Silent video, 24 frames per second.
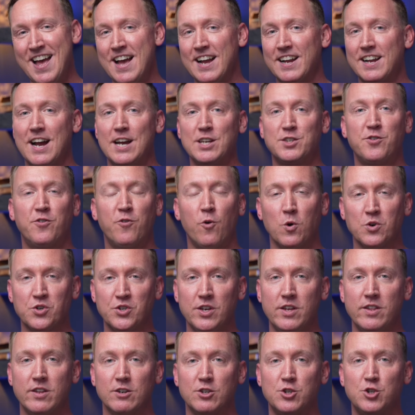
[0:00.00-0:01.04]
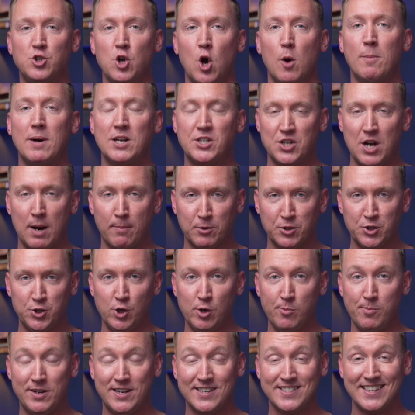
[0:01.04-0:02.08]
Guys, fortunately, there's so much
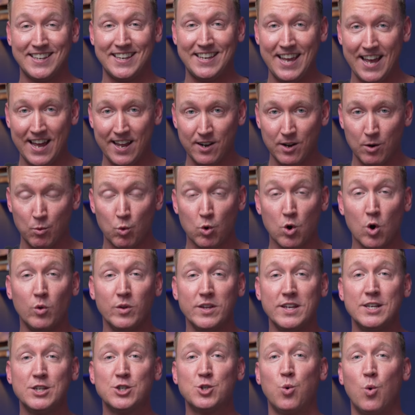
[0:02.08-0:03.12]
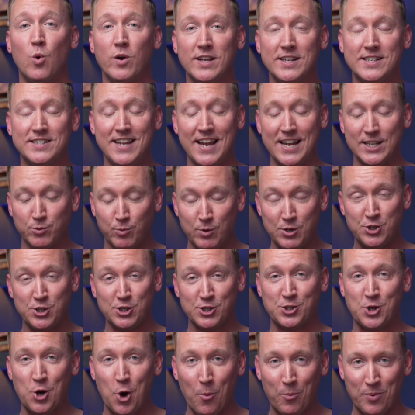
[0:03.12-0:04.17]
opportunity because, again, we're only in 20 states. We
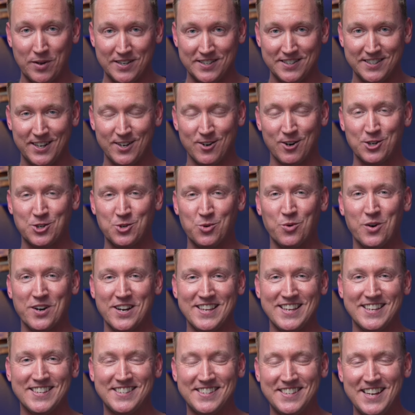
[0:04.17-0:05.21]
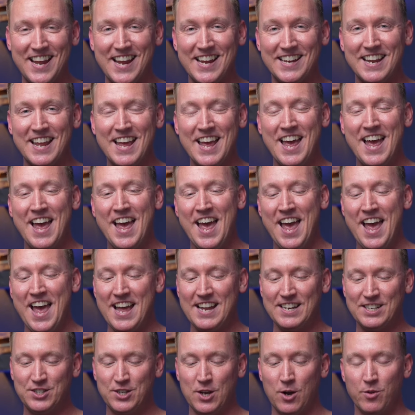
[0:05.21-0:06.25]
just opened in our 20th state.
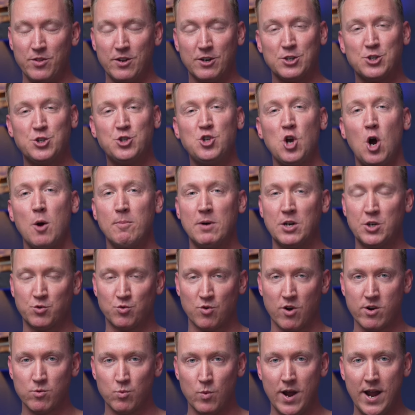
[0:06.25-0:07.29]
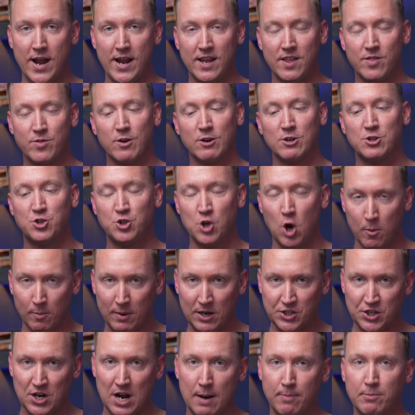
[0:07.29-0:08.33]
And so there's so much runway, there's so
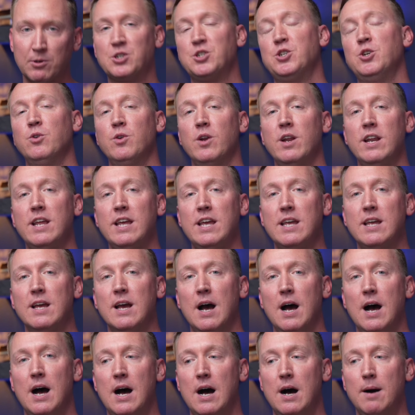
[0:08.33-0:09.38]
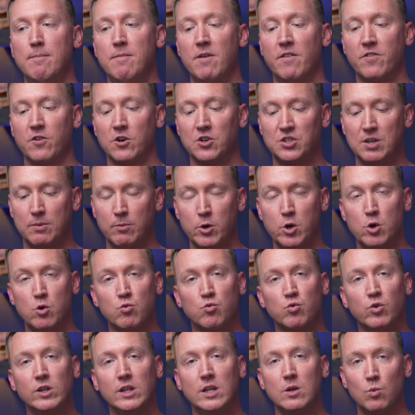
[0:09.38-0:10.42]
much opportunity um, for someone who
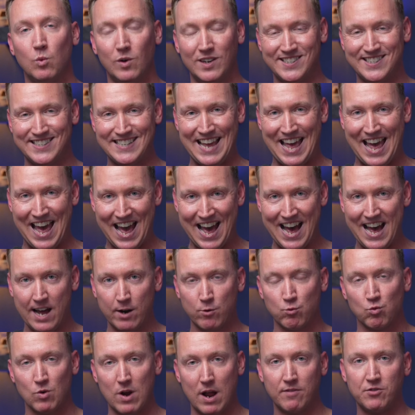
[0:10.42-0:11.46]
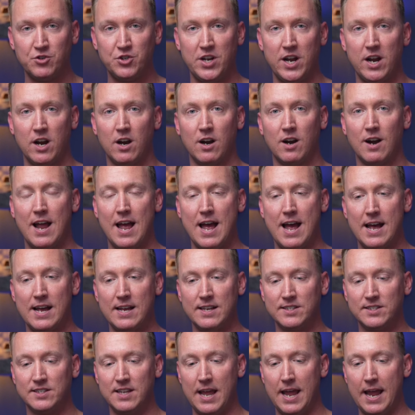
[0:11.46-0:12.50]
really wants to add rev share
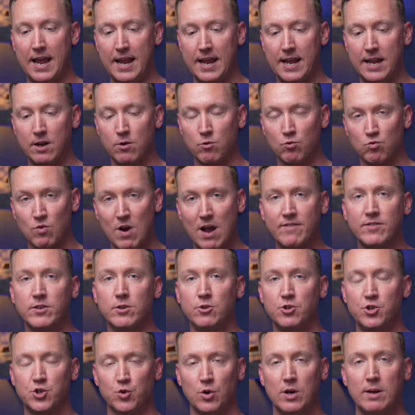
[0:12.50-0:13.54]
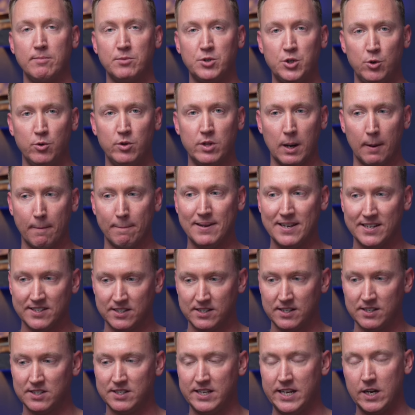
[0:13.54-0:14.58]
as a revenue stream to their
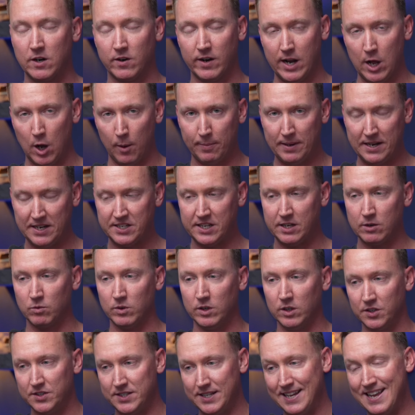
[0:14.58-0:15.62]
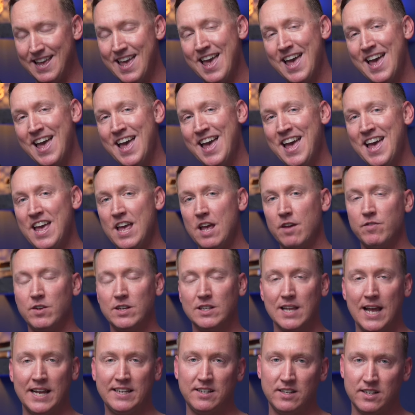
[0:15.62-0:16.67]
business here at LPT Realty. If
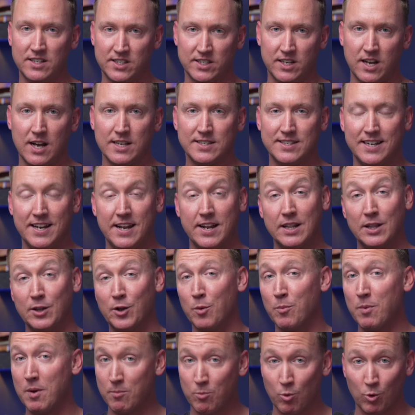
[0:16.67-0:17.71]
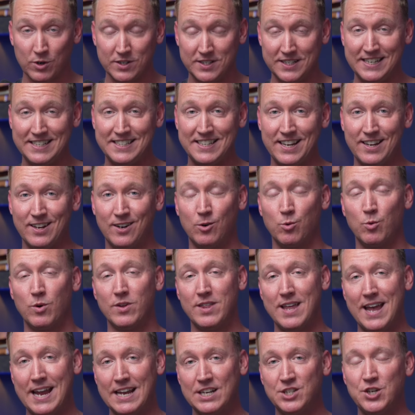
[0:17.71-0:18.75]
you'd like to discuss it in a little bit more detail with
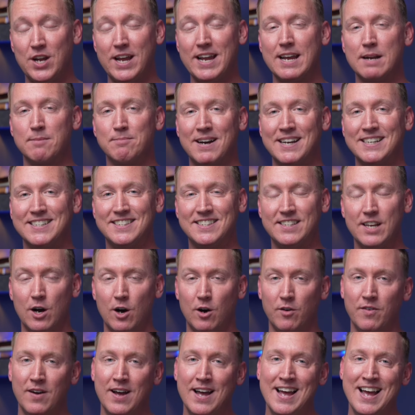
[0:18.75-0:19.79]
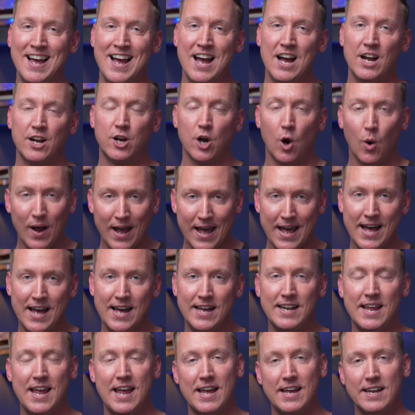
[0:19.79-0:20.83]
AJ and myself, go
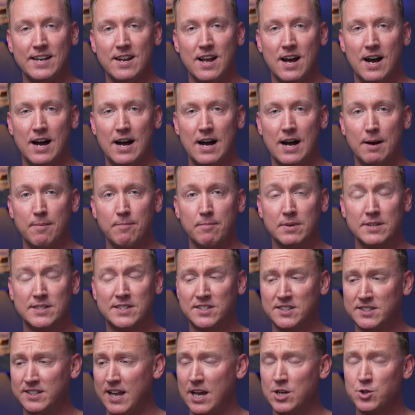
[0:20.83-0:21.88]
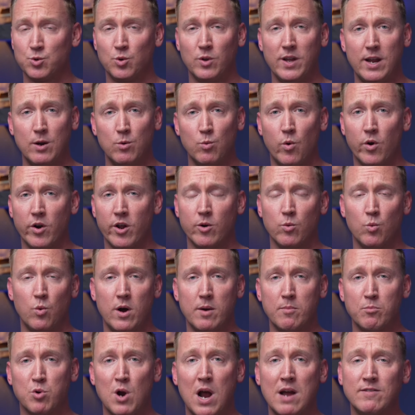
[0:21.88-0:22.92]
ahead and um, schedule a one on
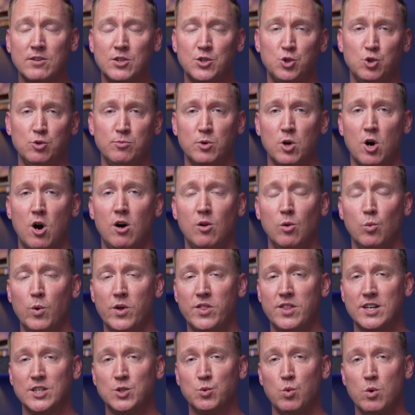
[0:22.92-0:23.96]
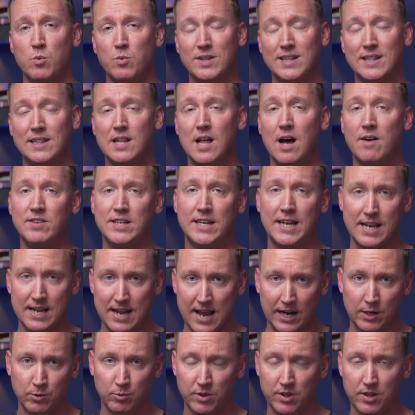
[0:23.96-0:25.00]
one private Zoom call with us. We would love to
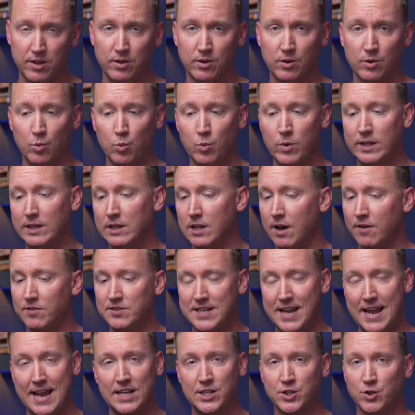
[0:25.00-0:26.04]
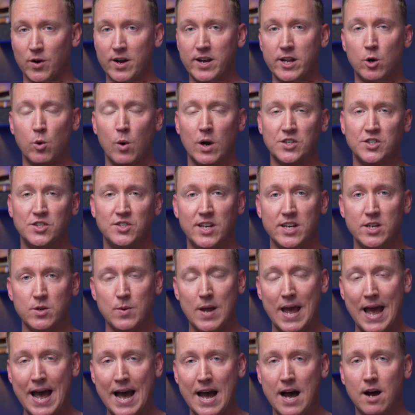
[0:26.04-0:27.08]
connect with you. We'd love to answer any questions that you
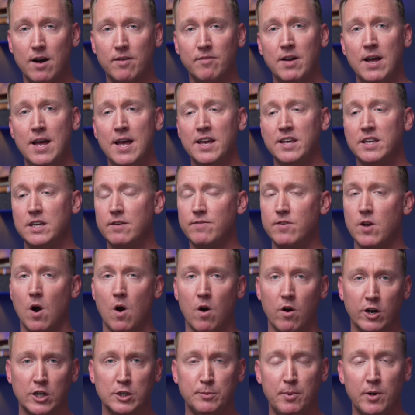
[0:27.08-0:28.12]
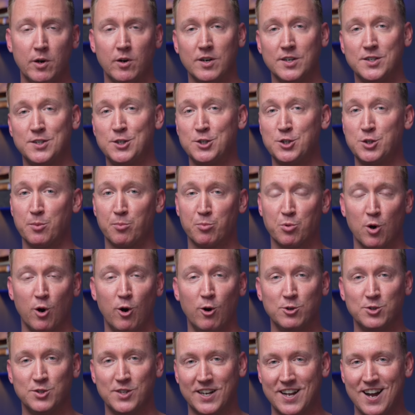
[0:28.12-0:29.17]
have, give you our experiences, the
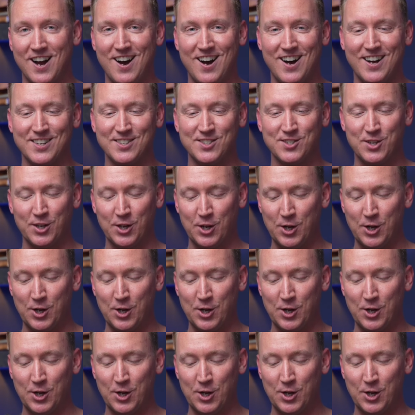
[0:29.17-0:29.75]
pros, the cons, the